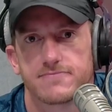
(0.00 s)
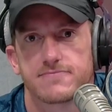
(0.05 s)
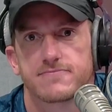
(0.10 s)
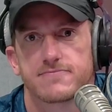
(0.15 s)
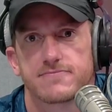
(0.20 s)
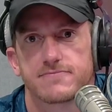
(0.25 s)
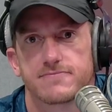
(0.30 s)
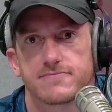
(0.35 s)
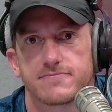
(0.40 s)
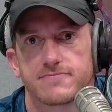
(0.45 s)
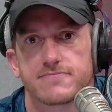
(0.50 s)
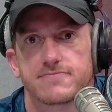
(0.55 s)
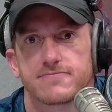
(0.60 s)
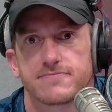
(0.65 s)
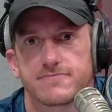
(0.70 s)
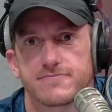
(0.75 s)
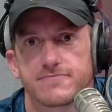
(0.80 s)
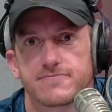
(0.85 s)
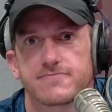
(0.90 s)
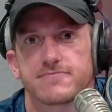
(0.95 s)

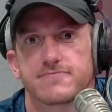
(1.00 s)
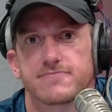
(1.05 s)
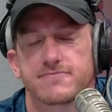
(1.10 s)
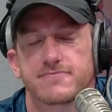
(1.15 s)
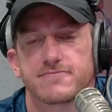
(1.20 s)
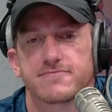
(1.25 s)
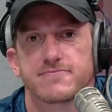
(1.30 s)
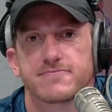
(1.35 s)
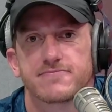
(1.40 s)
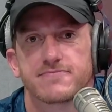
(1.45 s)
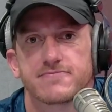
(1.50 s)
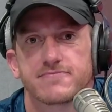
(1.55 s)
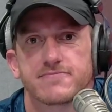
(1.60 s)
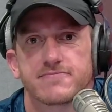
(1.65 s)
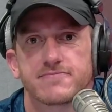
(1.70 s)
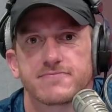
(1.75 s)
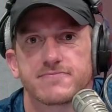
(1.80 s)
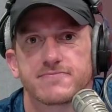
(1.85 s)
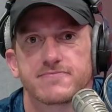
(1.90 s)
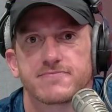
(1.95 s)

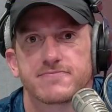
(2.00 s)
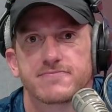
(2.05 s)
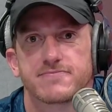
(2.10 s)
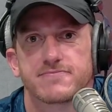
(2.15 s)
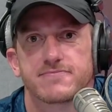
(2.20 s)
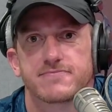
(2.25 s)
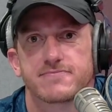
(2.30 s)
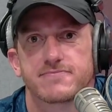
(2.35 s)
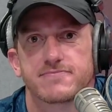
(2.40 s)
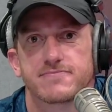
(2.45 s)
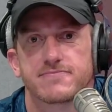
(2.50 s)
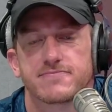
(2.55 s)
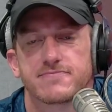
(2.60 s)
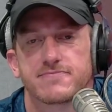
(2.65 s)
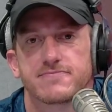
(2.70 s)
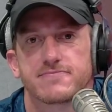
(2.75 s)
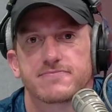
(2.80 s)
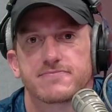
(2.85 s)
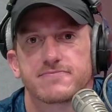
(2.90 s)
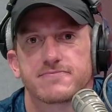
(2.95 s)

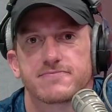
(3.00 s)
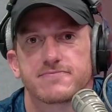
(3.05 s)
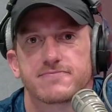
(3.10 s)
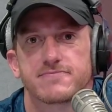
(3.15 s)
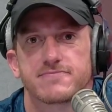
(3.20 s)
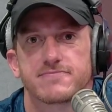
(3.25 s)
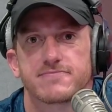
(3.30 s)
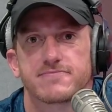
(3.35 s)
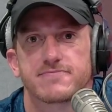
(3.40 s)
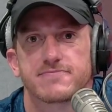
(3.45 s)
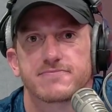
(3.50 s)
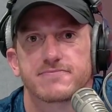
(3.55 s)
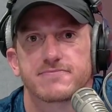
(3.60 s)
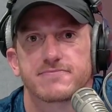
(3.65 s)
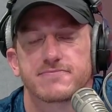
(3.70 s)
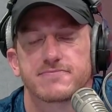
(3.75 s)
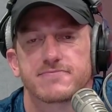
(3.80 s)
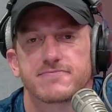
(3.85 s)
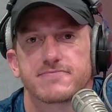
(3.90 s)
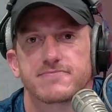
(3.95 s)

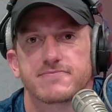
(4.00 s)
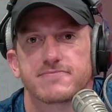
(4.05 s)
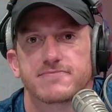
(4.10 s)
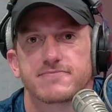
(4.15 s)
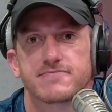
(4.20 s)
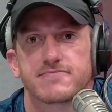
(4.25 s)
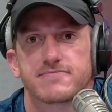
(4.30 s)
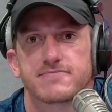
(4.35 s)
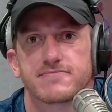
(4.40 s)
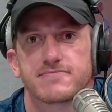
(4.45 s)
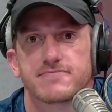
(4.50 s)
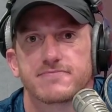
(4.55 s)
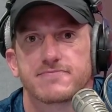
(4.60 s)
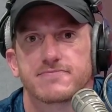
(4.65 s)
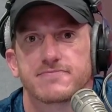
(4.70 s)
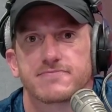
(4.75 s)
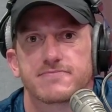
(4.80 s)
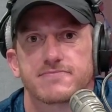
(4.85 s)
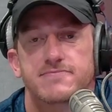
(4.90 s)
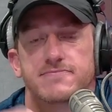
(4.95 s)

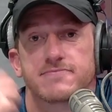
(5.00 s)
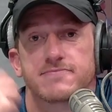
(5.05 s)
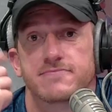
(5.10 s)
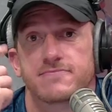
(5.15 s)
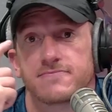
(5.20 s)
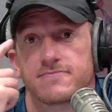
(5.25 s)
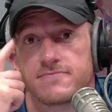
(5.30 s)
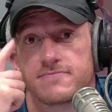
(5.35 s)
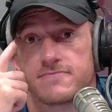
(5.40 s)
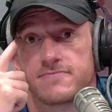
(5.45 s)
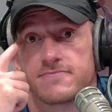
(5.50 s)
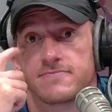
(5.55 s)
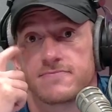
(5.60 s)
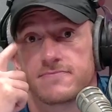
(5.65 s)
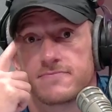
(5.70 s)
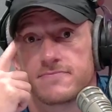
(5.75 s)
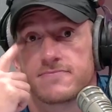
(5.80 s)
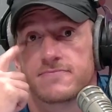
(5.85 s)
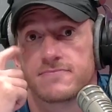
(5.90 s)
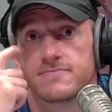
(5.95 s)

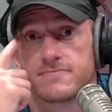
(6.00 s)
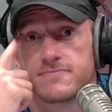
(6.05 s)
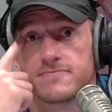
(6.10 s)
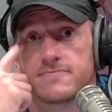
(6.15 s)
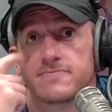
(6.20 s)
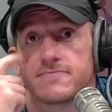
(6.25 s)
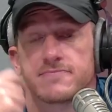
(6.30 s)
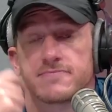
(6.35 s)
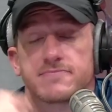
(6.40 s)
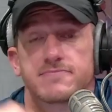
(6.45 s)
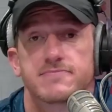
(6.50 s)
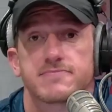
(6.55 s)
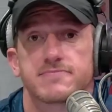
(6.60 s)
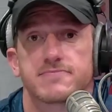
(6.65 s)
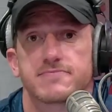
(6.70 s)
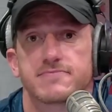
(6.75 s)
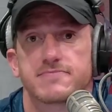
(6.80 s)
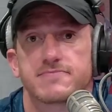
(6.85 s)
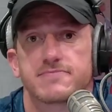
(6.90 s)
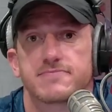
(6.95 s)

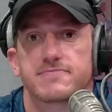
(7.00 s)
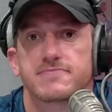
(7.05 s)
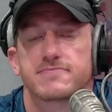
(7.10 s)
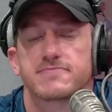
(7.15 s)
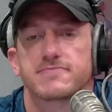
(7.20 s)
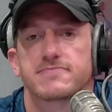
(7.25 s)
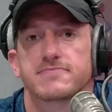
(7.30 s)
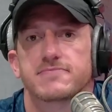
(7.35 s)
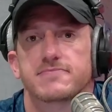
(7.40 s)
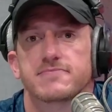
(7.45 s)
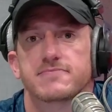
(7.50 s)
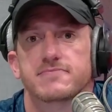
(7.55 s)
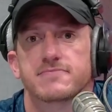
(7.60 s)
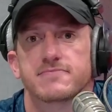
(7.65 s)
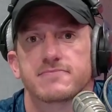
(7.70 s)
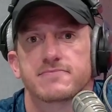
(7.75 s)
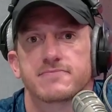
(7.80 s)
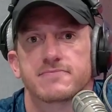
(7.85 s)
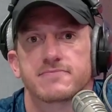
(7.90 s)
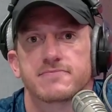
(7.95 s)
(not speaking)